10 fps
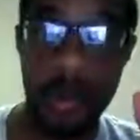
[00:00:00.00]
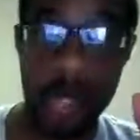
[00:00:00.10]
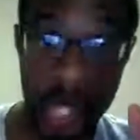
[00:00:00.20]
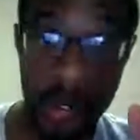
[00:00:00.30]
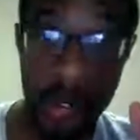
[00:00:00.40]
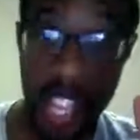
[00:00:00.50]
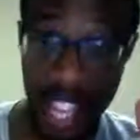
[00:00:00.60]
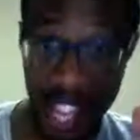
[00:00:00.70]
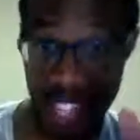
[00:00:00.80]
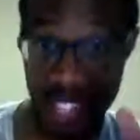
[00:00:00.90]

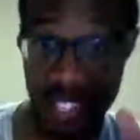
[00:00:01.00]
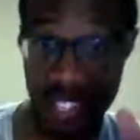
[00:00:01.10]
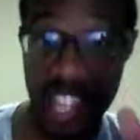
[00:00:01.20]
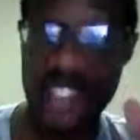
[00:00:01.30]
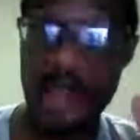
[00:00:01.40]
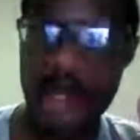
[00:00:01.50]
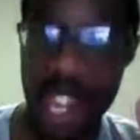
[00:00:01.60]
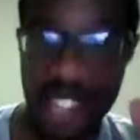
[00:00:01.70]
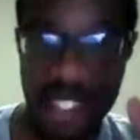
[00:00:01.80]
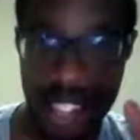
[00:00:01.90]
showing us and
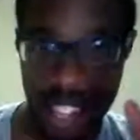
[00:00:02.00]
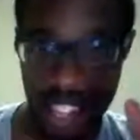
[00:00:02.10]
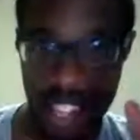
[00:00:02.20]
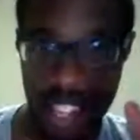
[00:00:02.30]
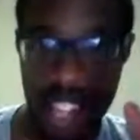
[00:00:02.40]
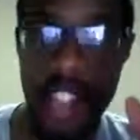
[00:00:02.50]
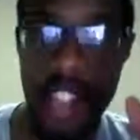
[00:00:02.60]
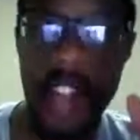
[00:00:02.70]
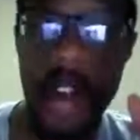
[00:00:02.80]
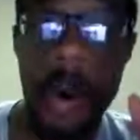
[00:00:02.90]
depicting
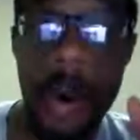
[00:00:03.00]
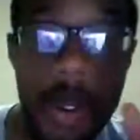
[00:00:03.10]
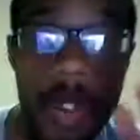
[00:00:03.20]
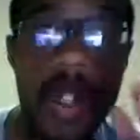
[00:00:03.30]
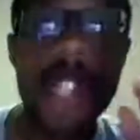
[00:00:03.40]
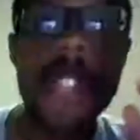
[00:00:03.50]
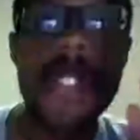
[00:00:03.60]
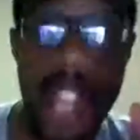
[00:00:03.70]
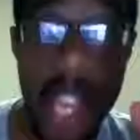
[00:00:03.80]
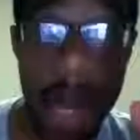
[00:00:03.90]
the Hoover
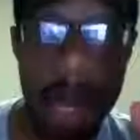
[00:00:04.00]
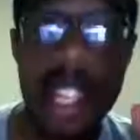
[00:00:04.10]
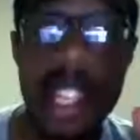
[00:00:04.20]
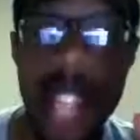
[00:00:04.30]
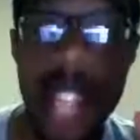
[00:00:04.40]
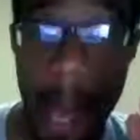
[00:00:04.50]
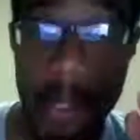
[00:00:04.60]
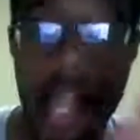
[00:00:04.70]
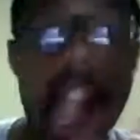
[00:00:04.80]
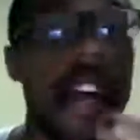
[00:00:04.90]
Dam collapse.